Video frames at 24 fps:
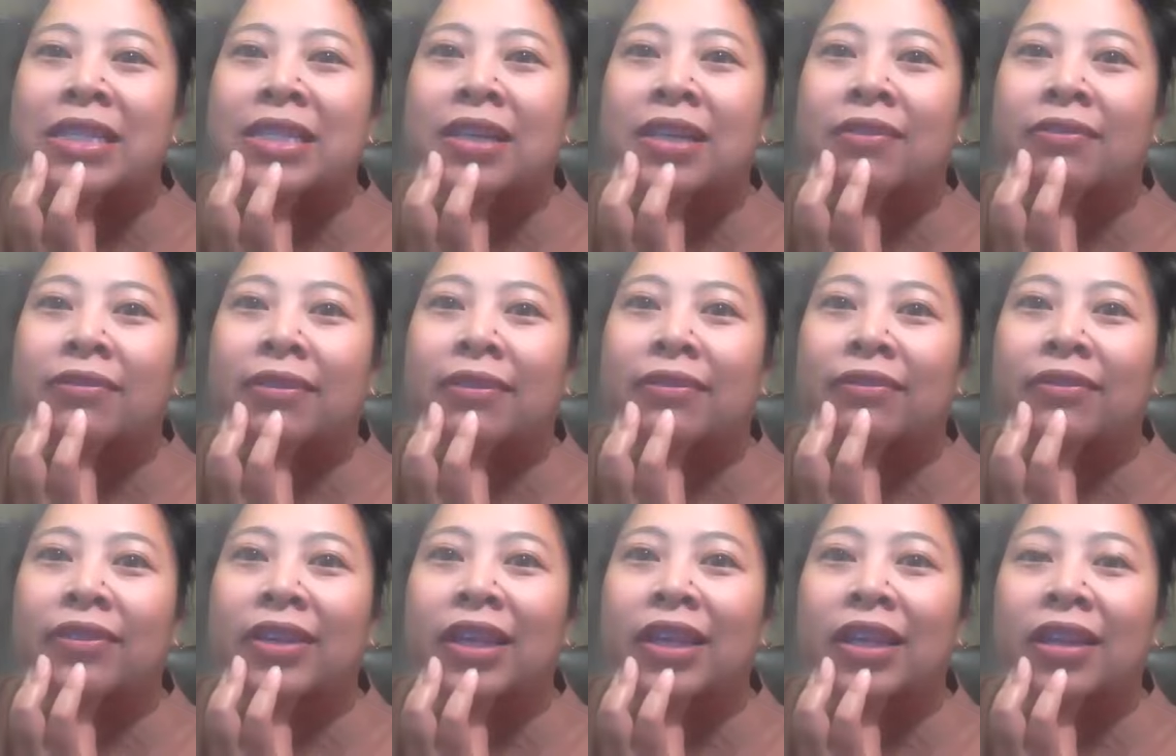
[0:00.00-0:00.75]
myself
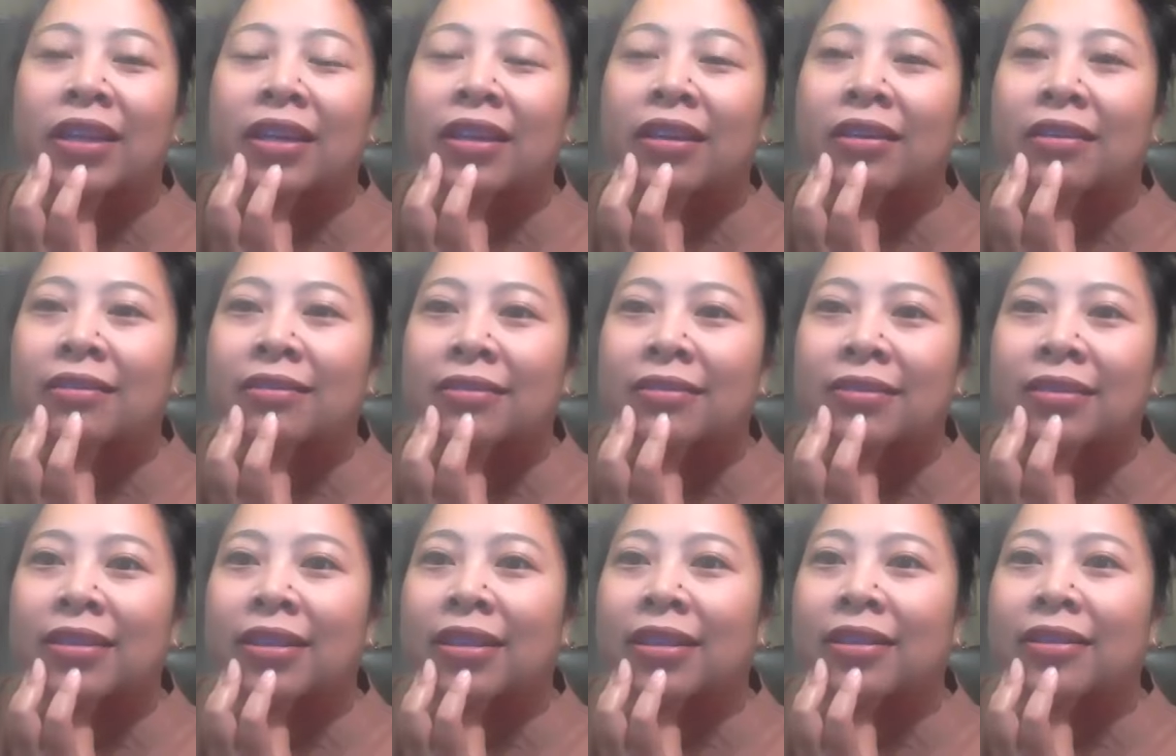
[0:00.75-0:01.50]
on video.
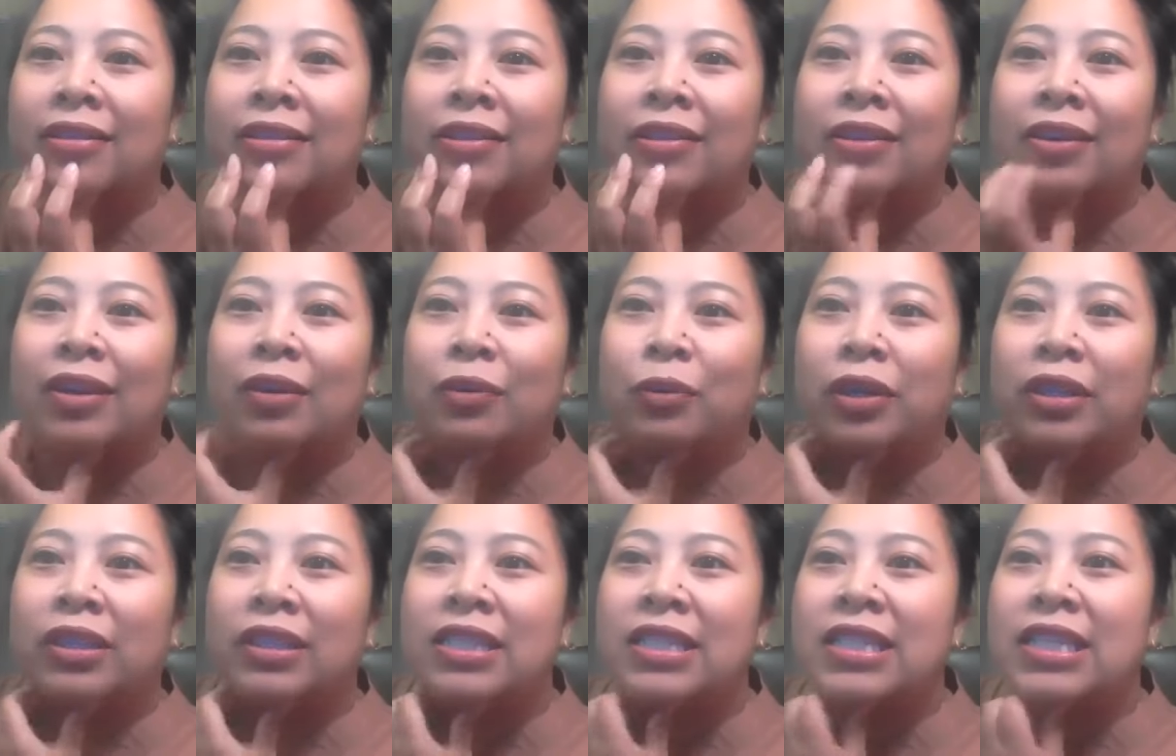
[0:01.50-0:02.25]
I don't know how to
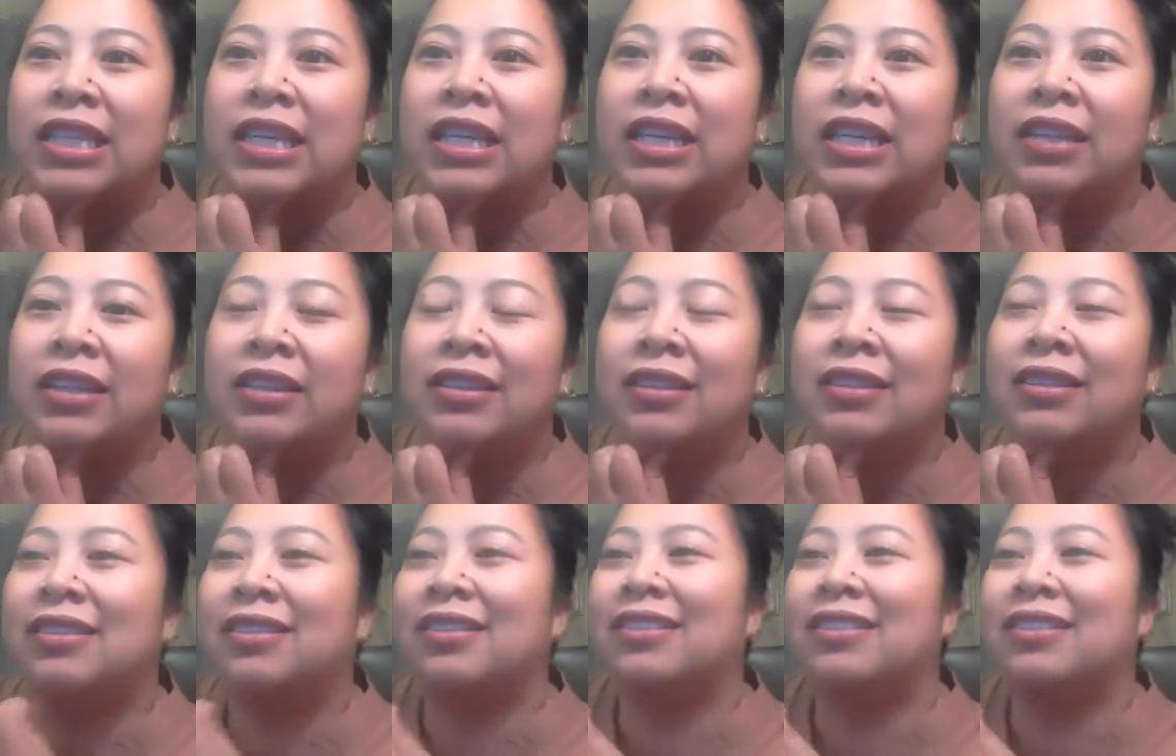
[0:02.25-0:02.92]
work this thing.